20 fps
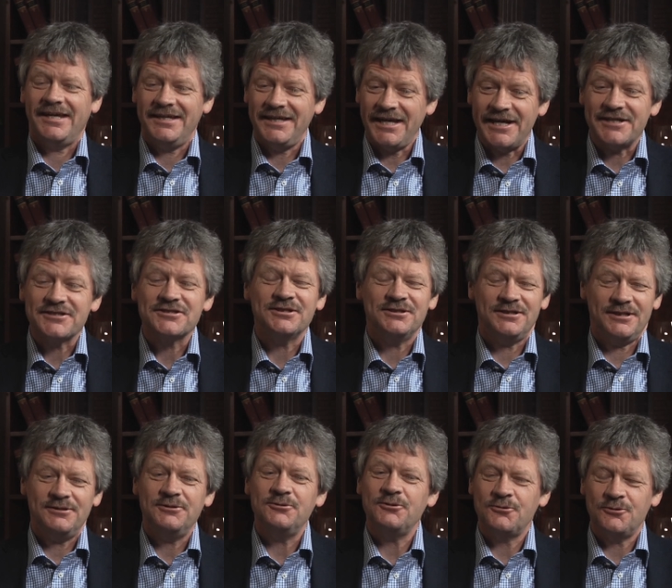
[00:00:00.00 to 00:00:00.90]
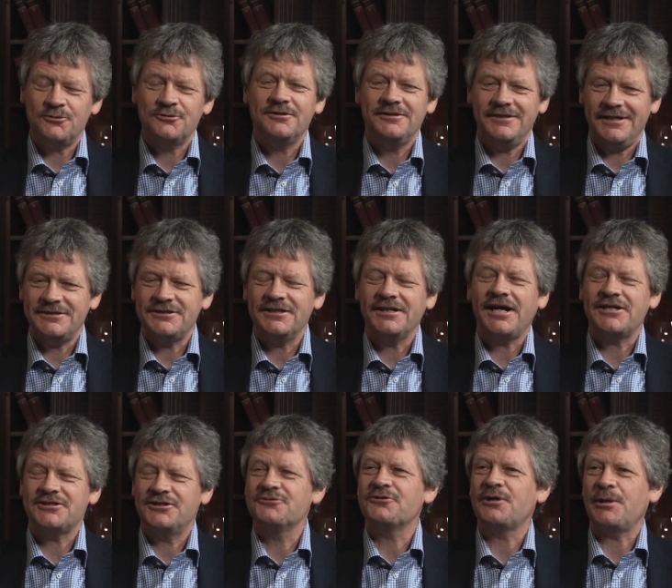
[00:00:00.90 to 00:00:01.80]
Yes, you Yes. That's a
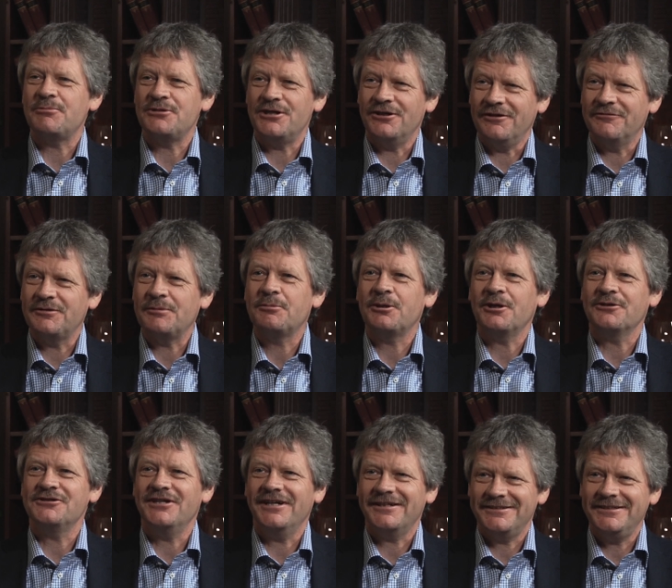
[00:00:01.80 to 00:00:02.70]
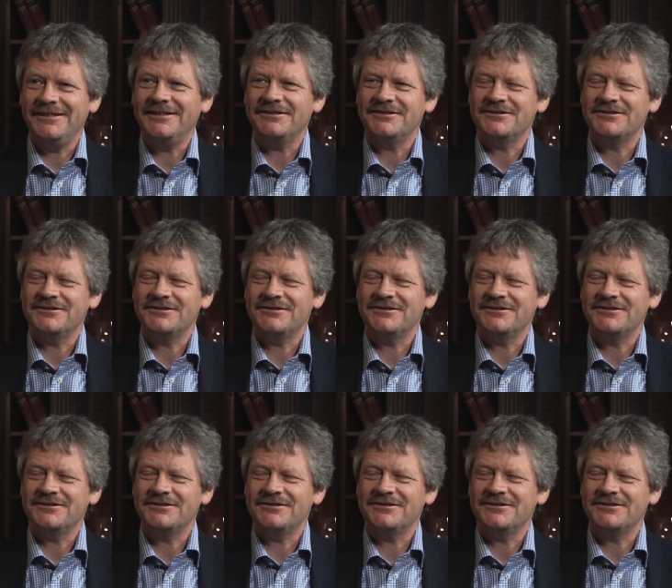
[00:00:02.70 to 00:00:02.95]
nice description of the project. Yes.